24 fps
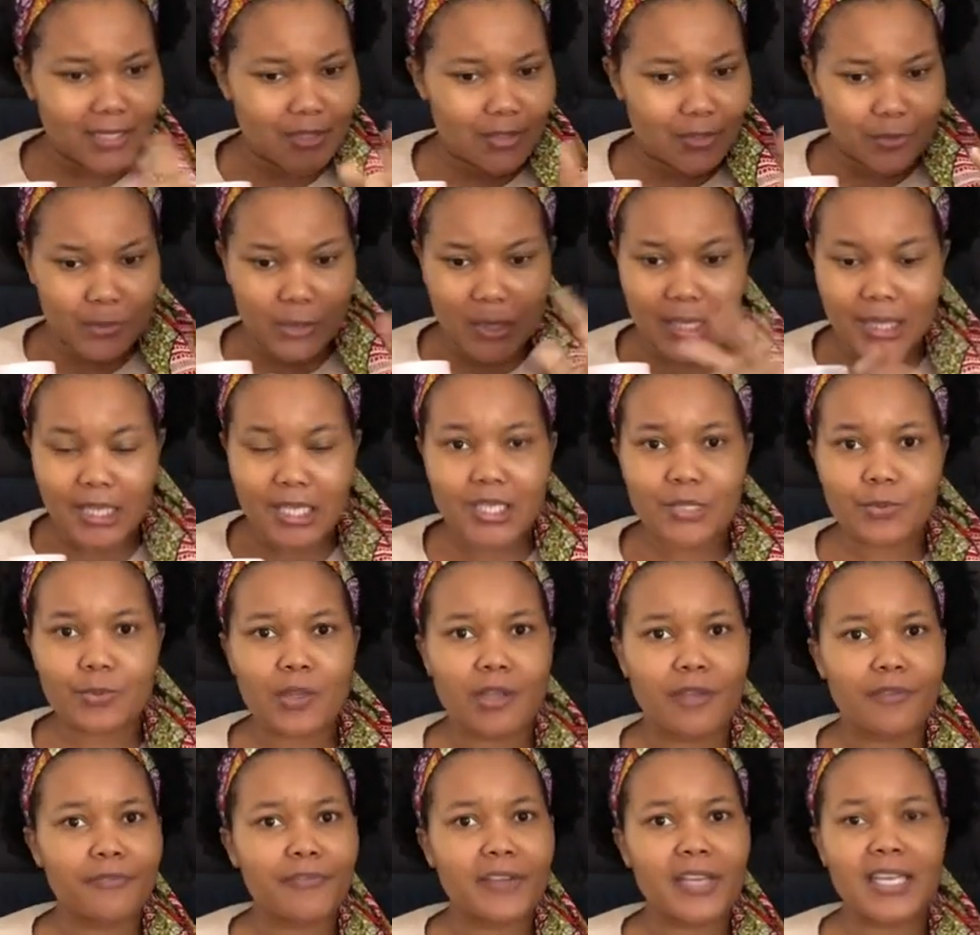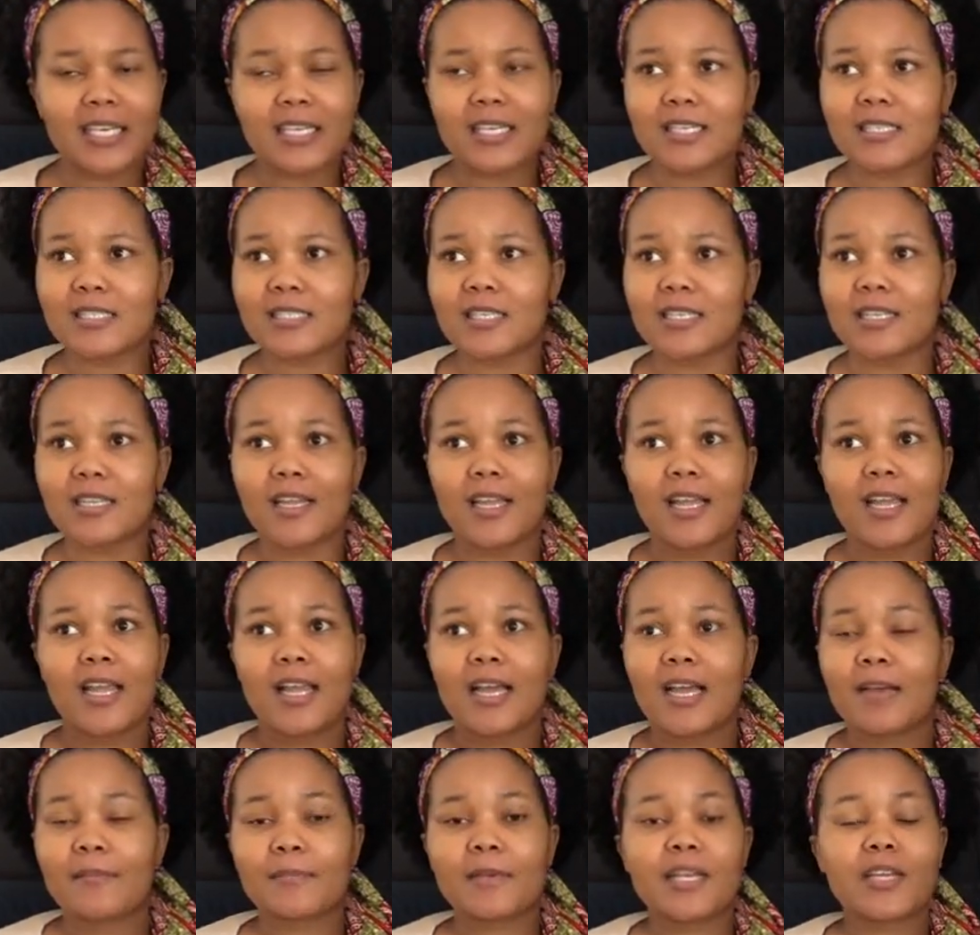doing things with her fingers, and
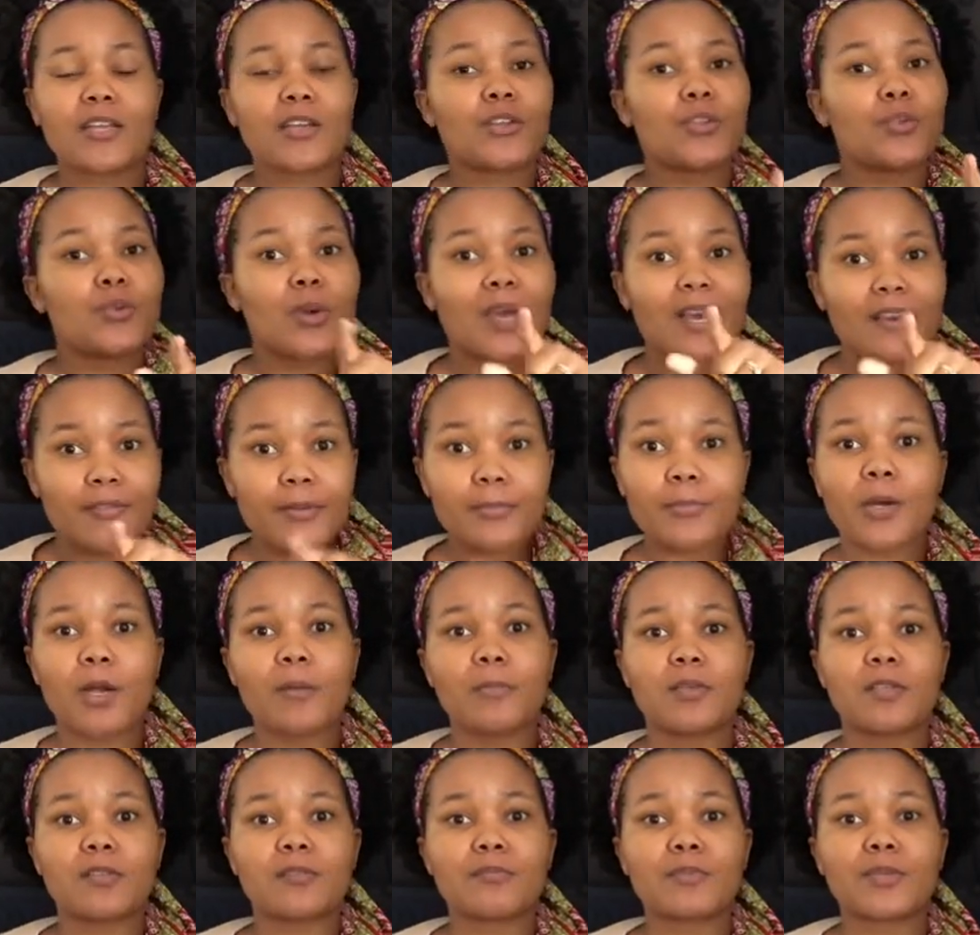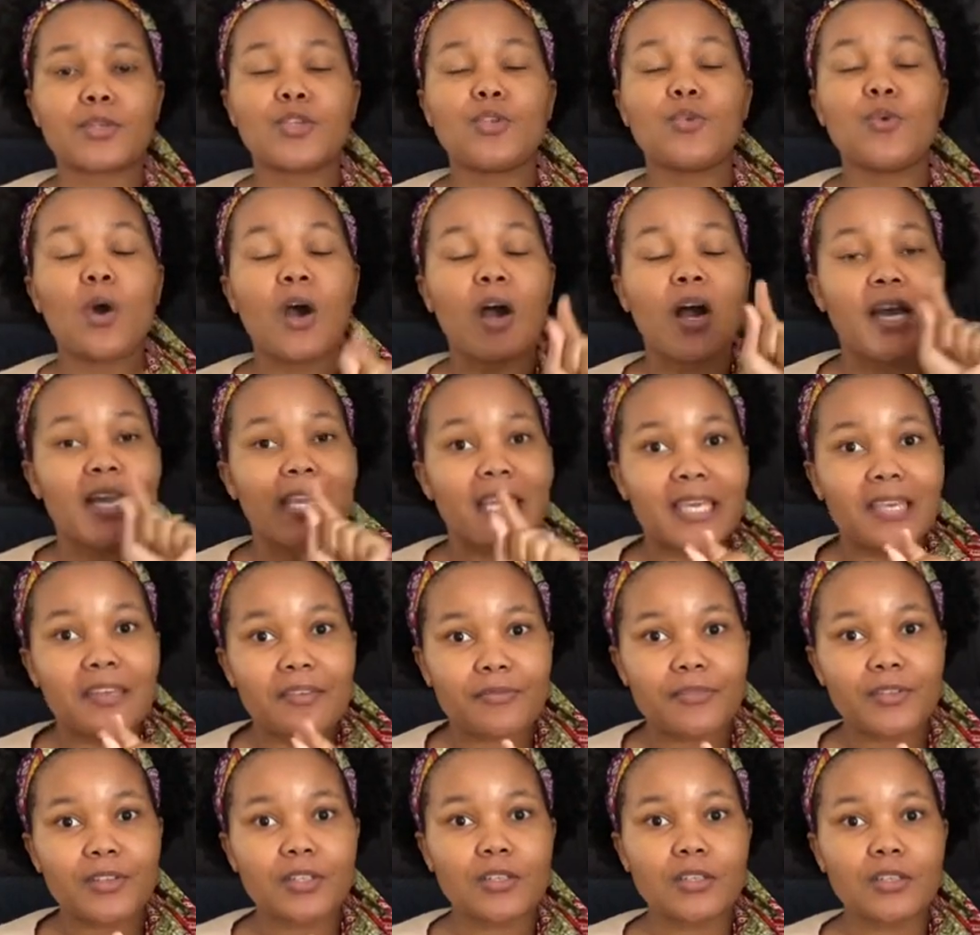I'm like, you have a problem. You are
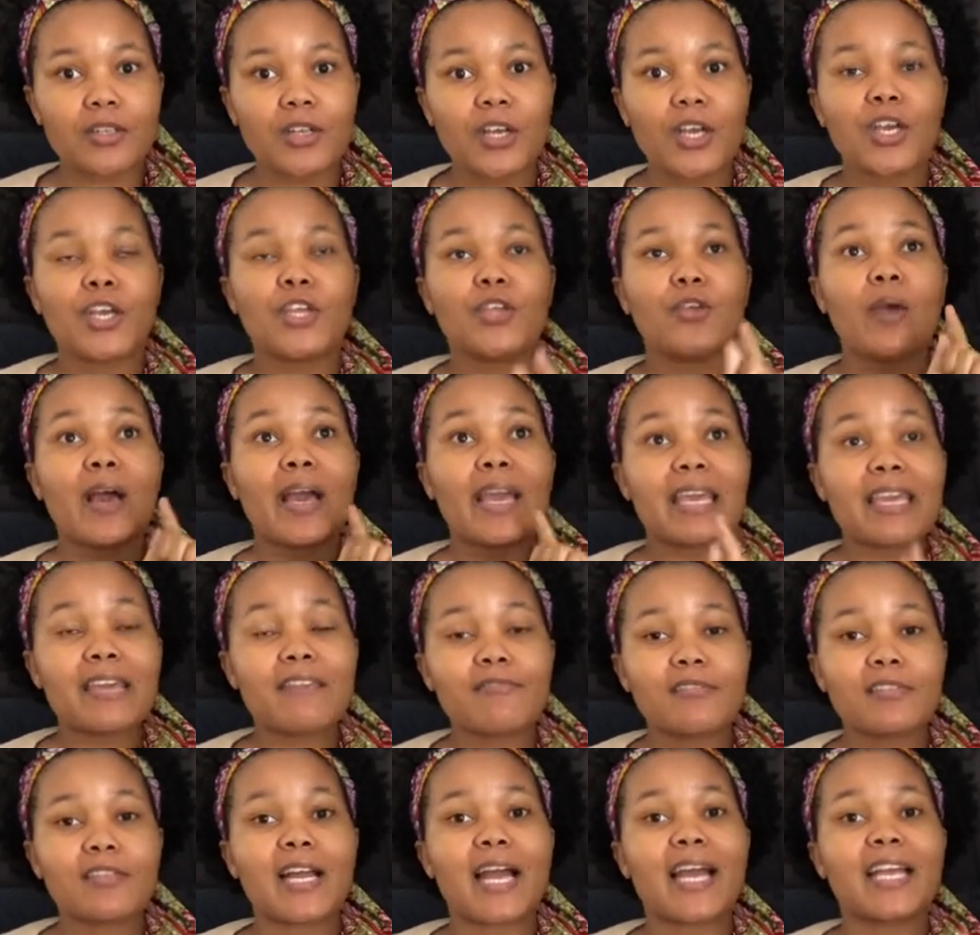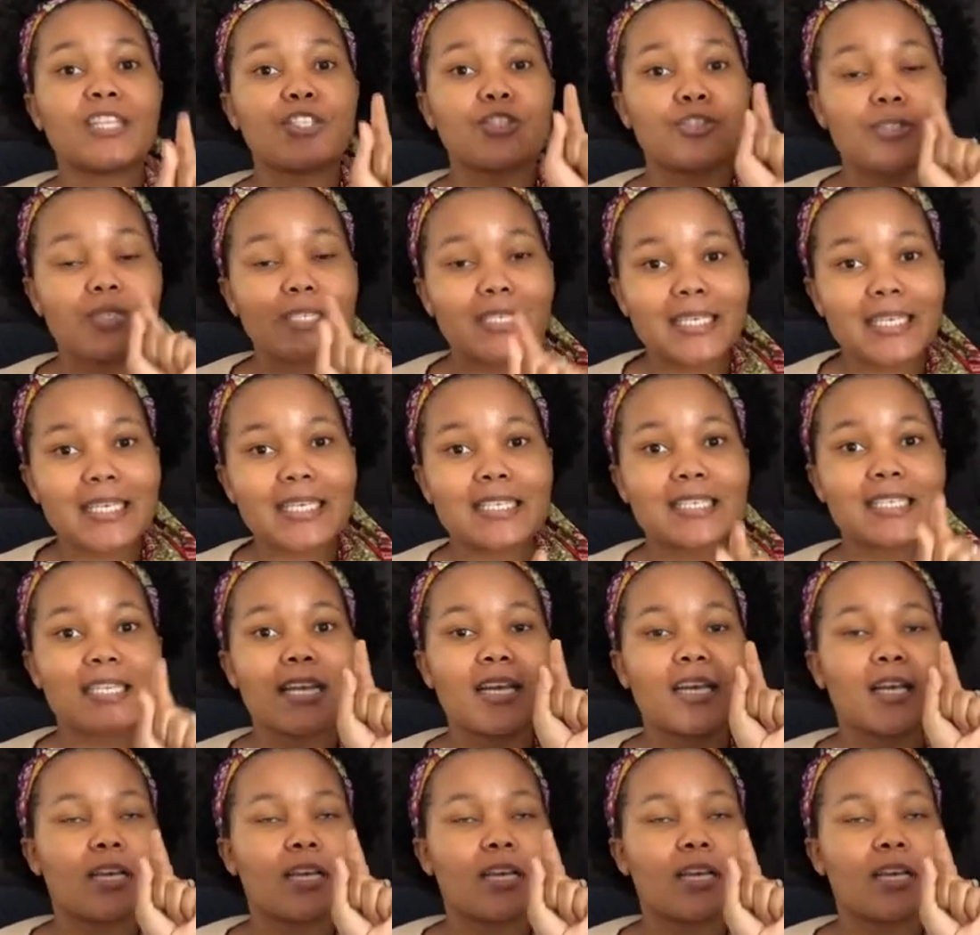evil. You are evil, and you need,